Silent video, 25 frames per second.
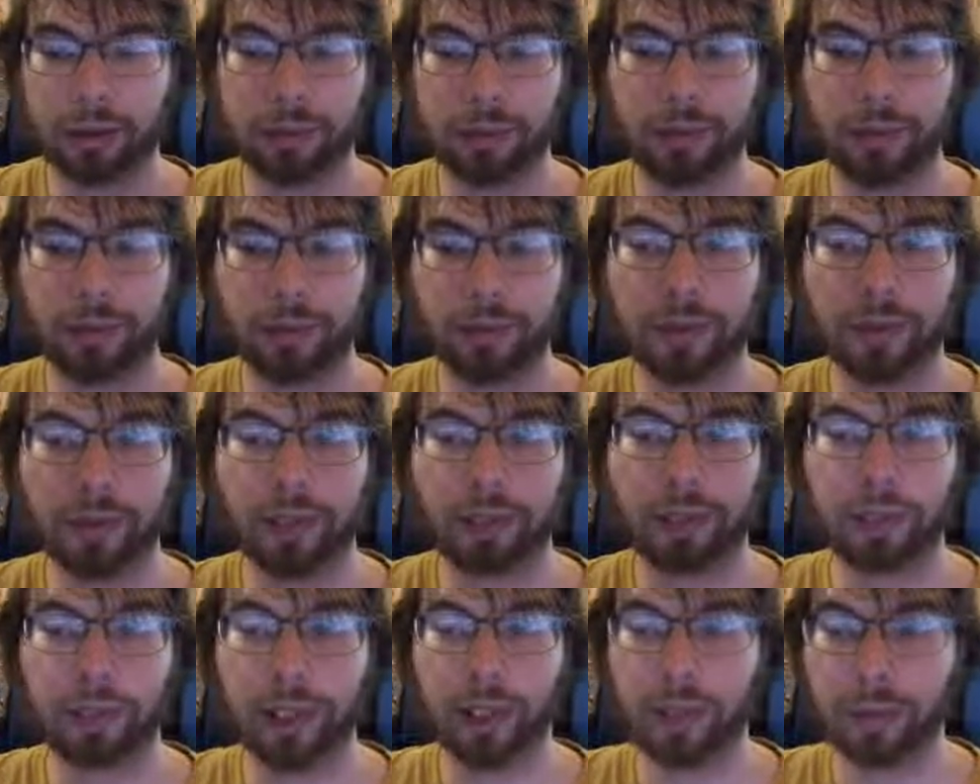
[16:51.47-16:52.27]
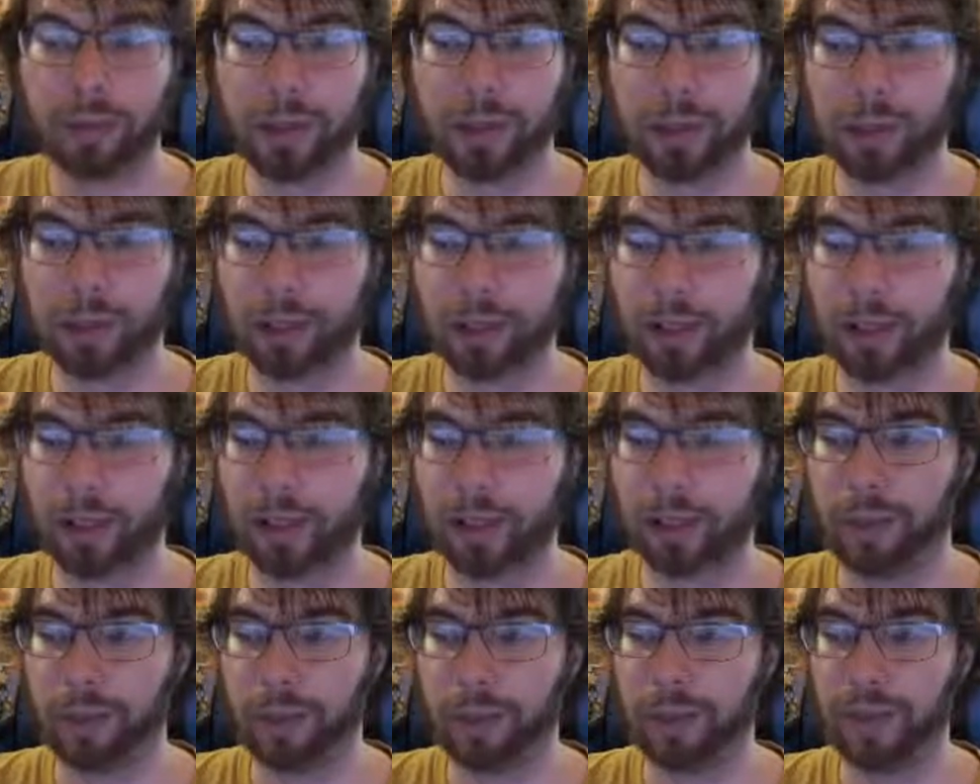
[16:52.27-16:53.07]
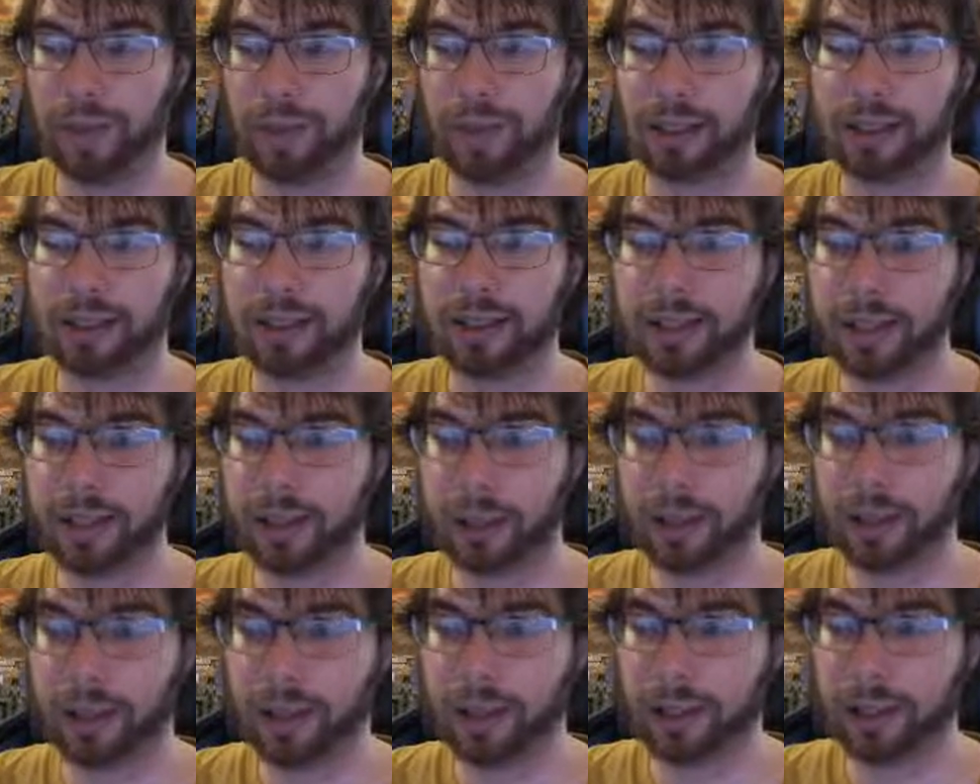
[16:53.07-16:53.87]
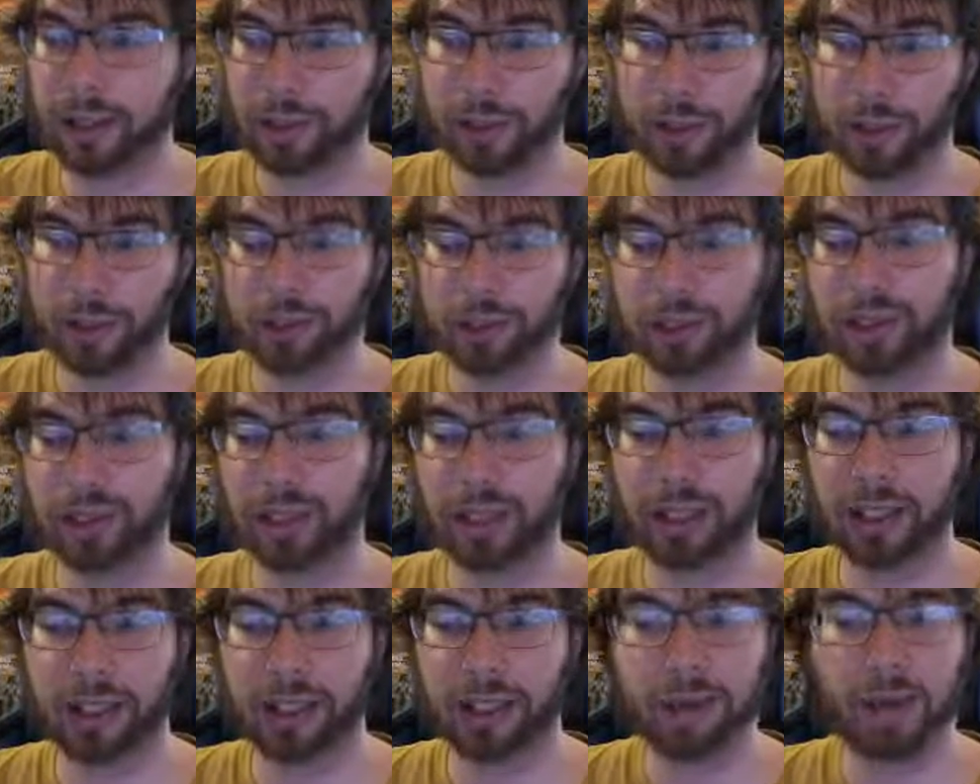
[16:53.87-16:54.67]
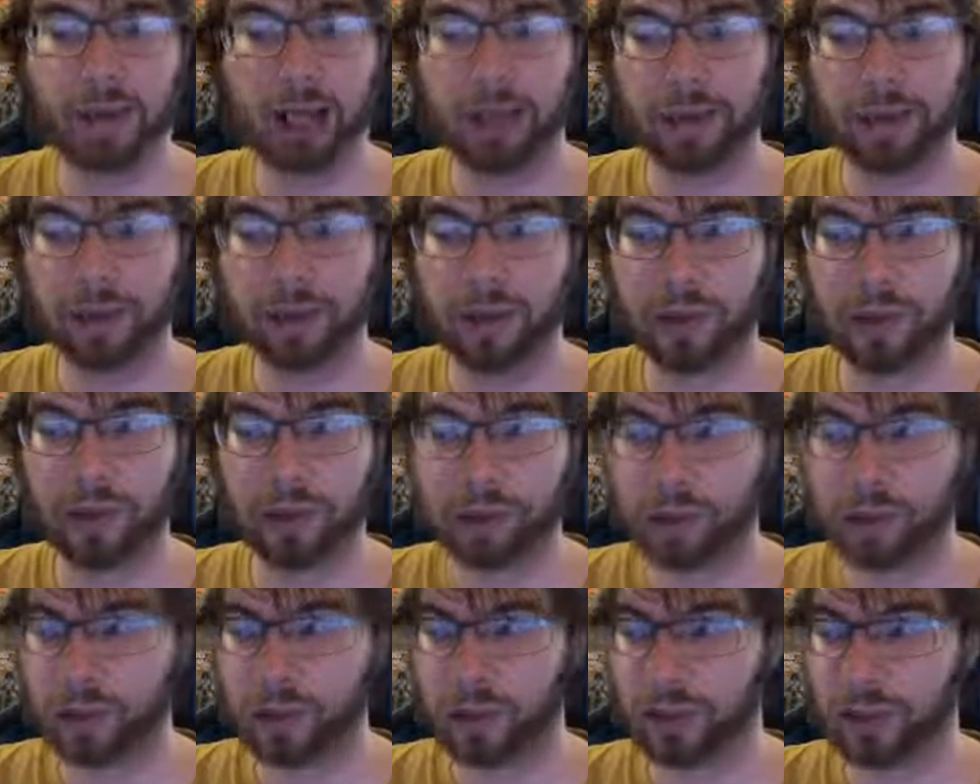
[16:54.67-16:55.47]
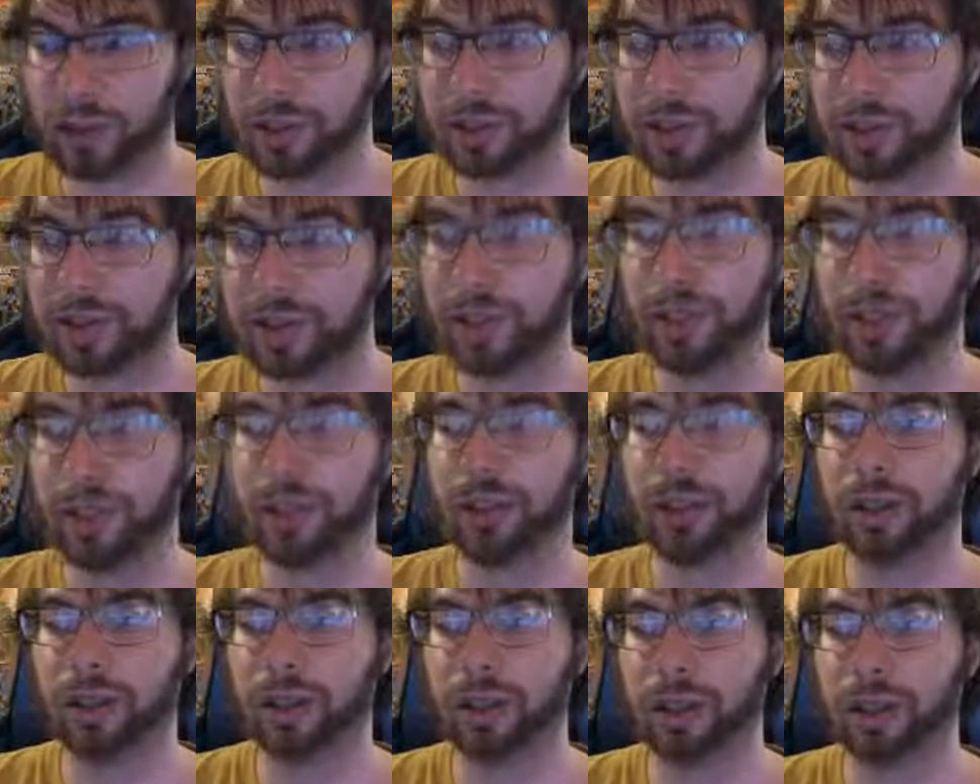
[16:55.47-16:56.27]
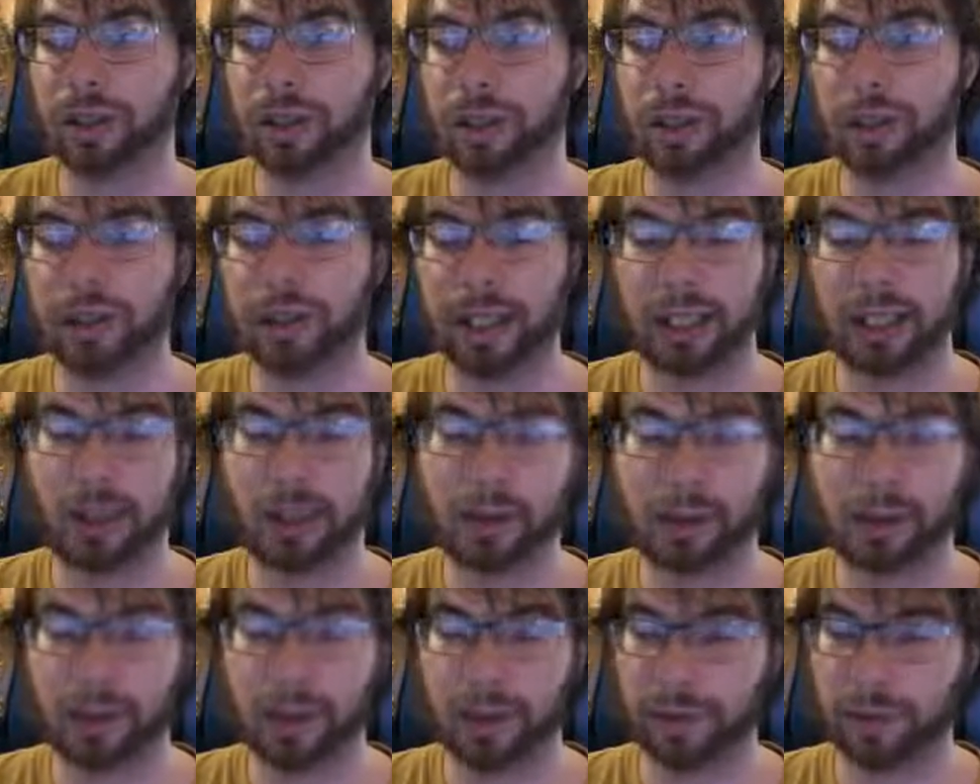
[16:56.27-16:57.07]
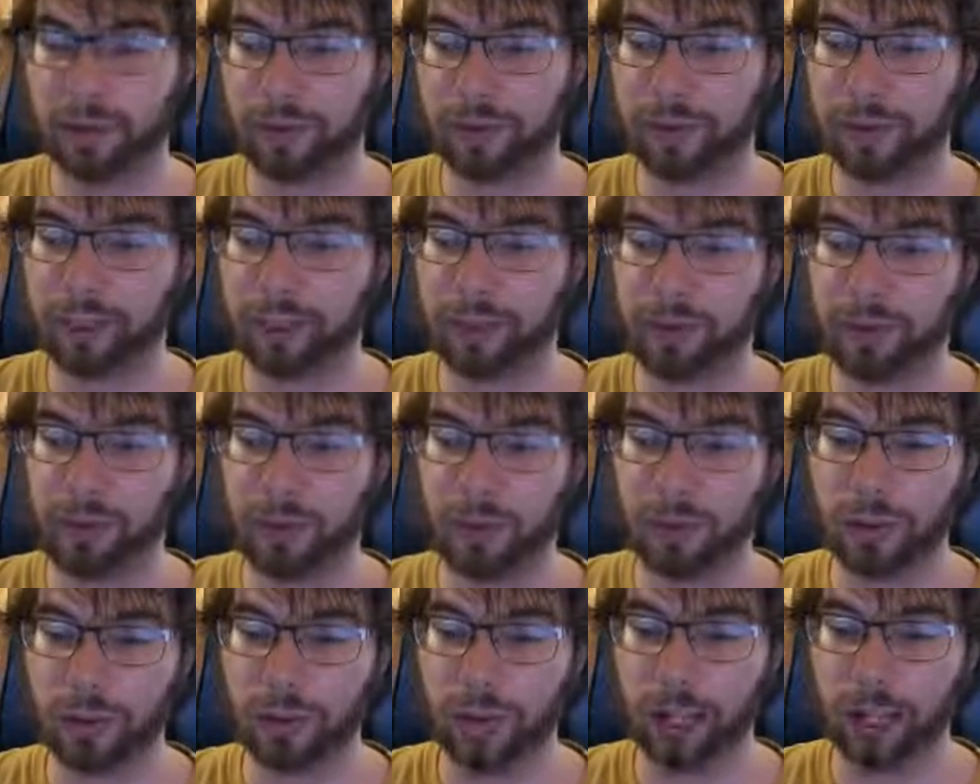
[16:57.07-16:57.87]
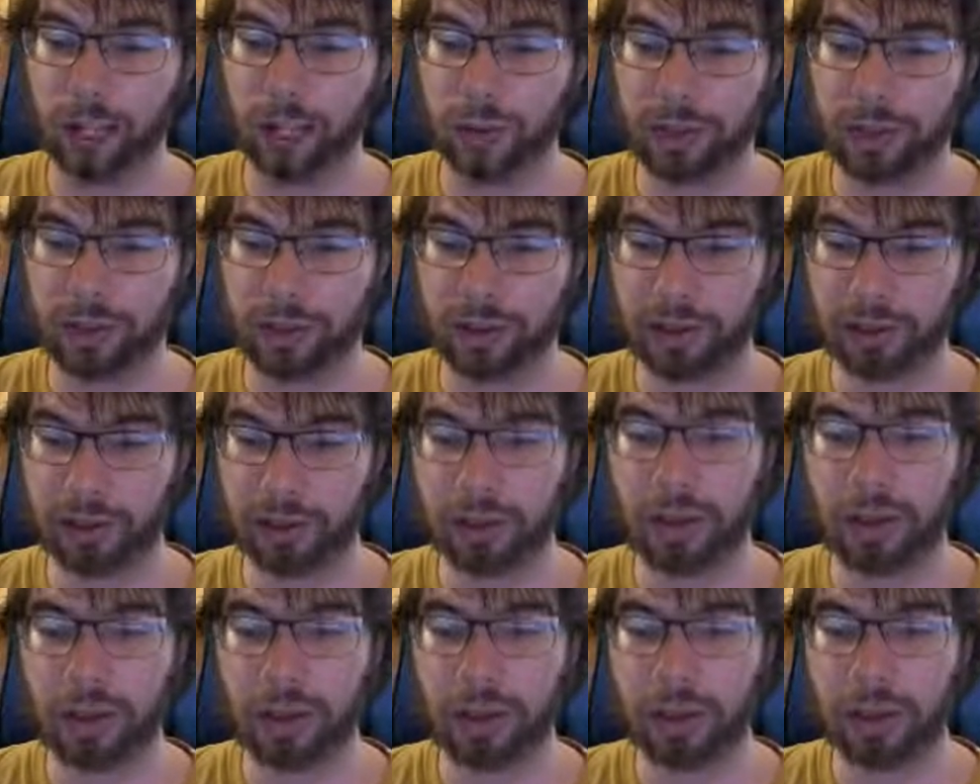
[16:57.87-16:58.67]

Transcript: There's some other people that are better at deck building, especially since I don't have all the cards, so that'll take a little bit for me to get to.